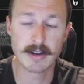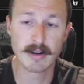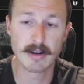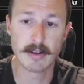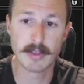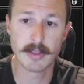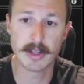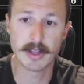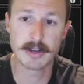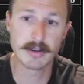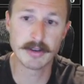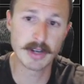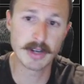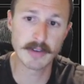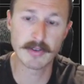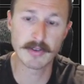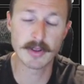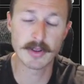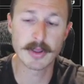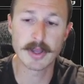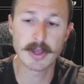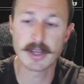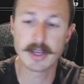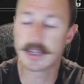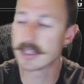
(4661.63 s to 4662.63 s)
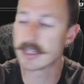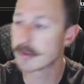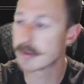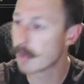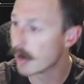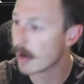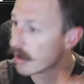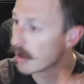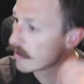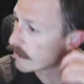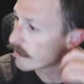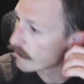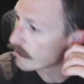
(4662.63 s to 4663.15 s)
They do different things,
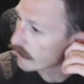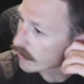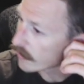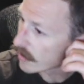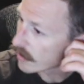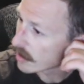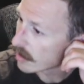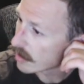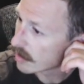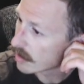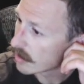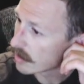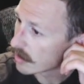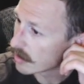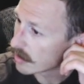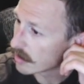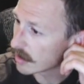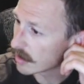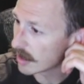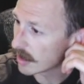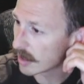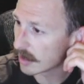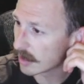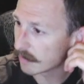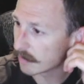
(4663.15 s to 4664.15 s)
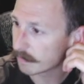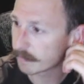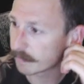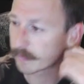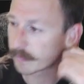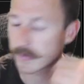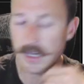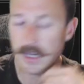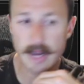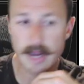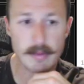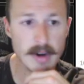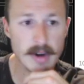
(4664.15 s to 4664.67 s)
but yeah,
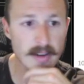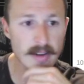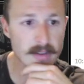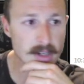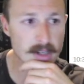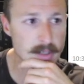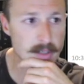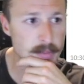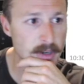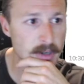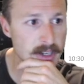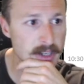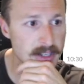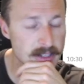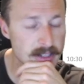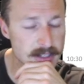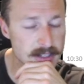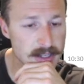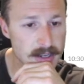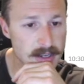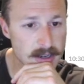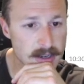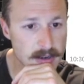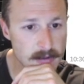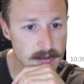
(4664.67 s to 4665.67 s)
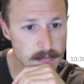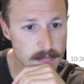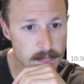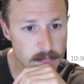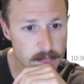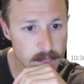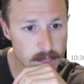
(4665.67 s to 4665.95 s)
Time Raveler is pretty insane.